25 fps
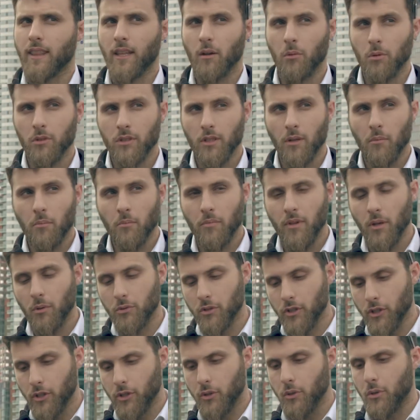there was a, there was
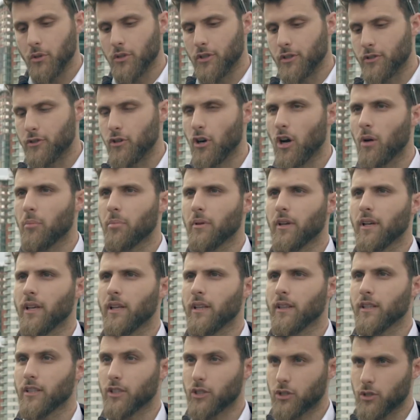a huge drop
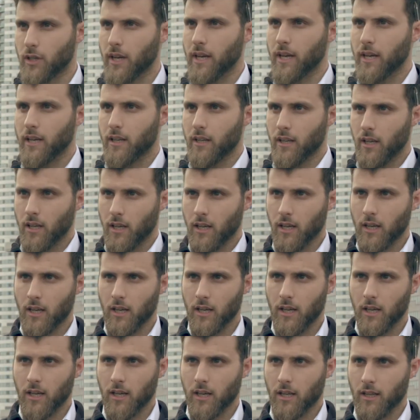in the trade
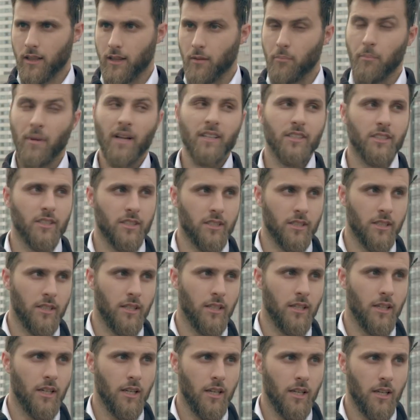uh, that
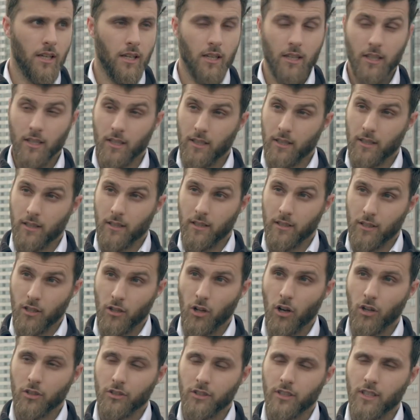Manchester, uh, that the
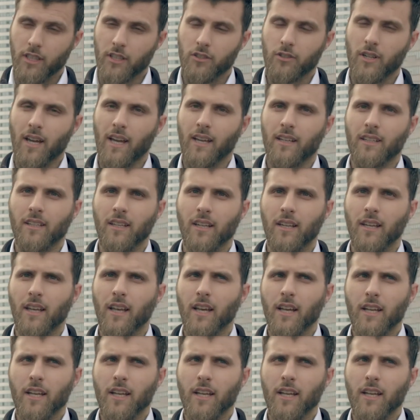docks here attracted.